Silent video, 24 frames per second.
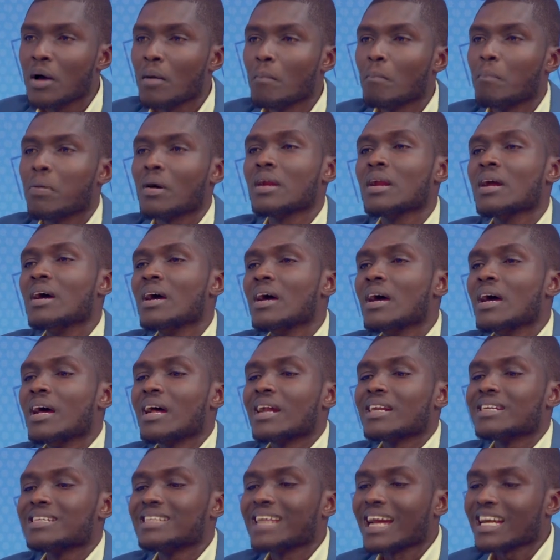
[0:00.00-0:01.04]
But
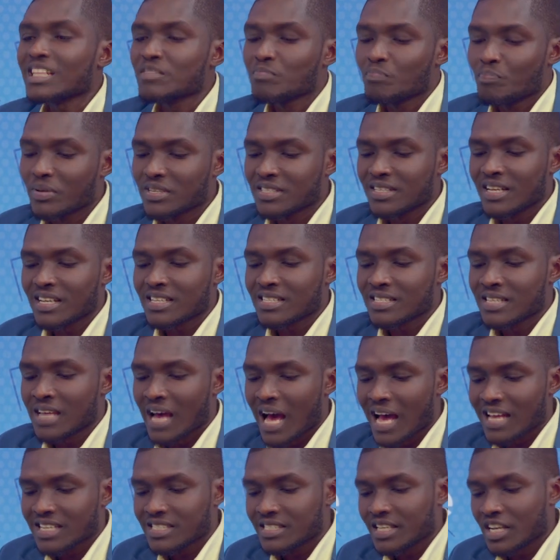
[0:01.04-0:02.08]
that business
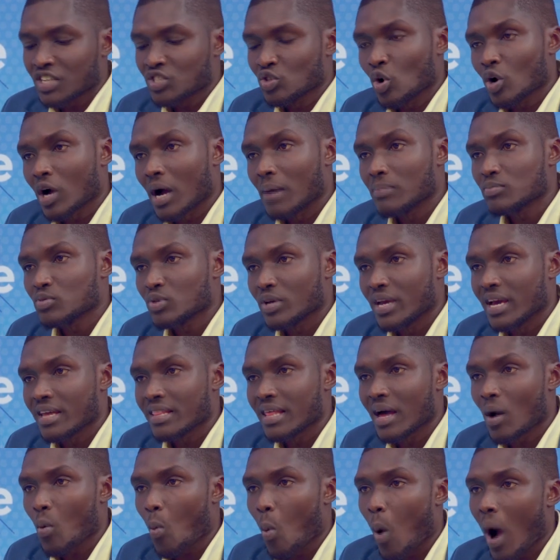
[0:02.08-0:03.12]
has just not come
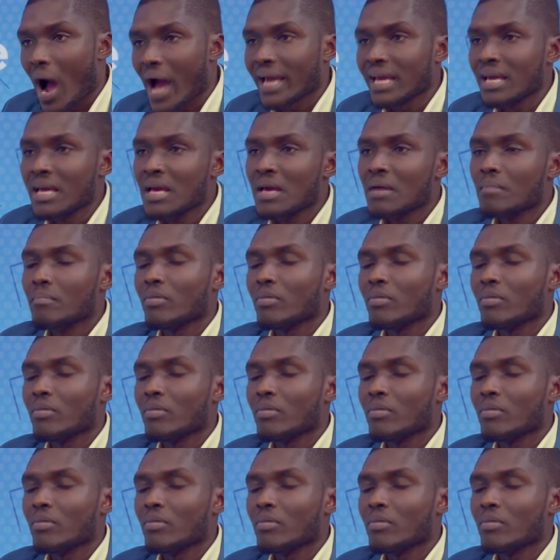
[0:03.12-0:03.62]
together. Why?